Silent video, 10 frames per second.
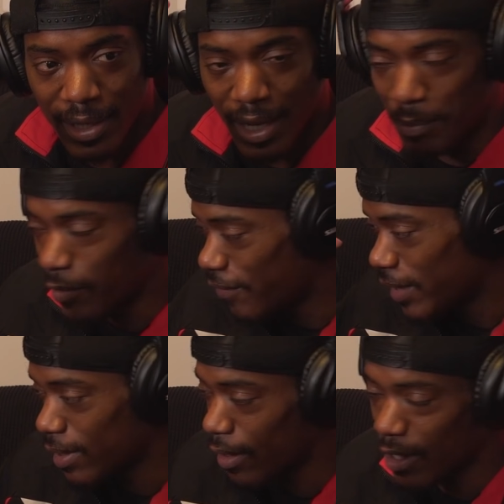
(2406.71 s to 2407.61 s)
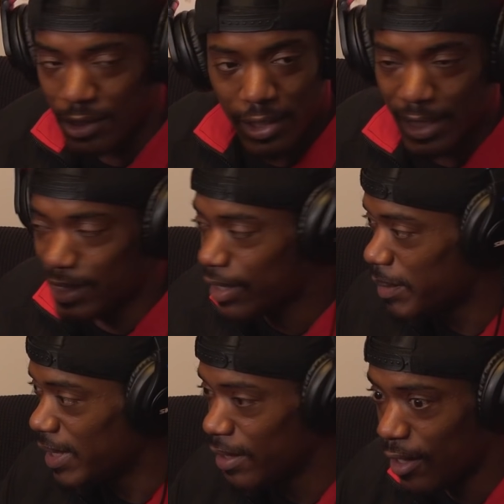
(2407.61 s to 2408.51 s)
I'm not thinking, oh shit, I need to
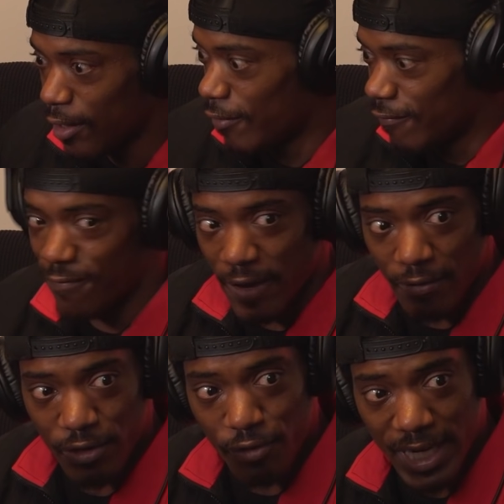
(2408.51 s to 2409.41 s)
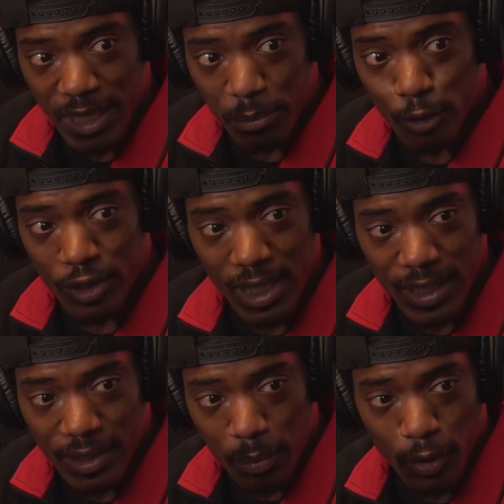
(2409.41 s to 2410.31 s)
be very ready
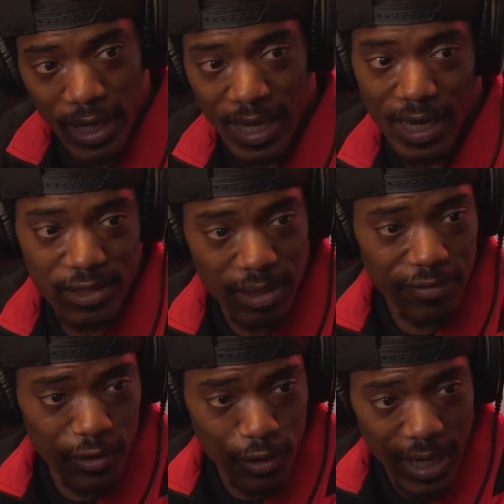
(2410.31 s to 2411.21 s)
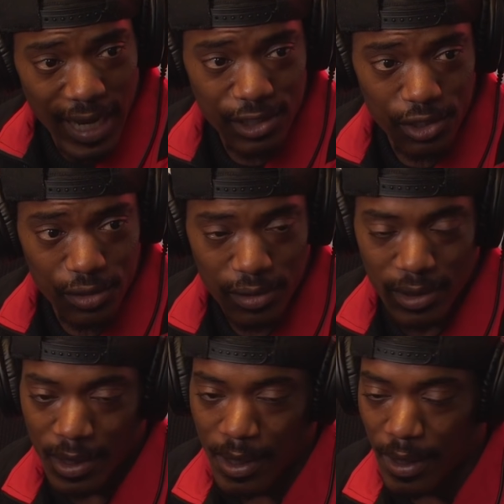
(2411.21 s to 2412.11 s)
musically to put something on
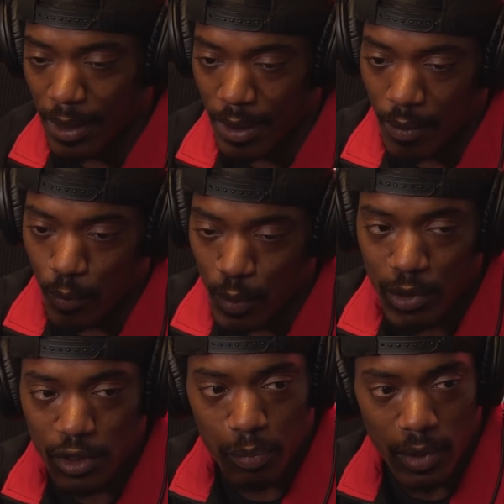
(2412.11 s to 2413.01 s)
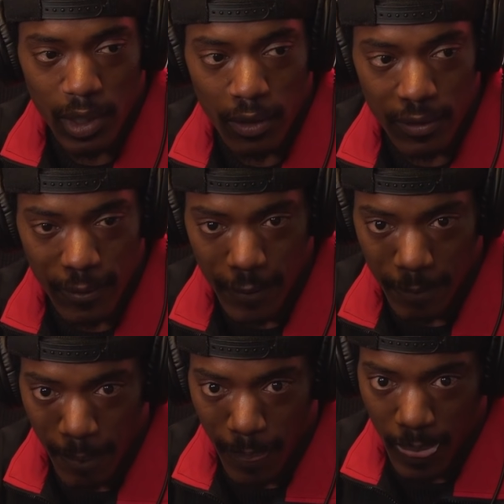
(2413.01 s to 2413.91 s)
iTunes, we would just pull it on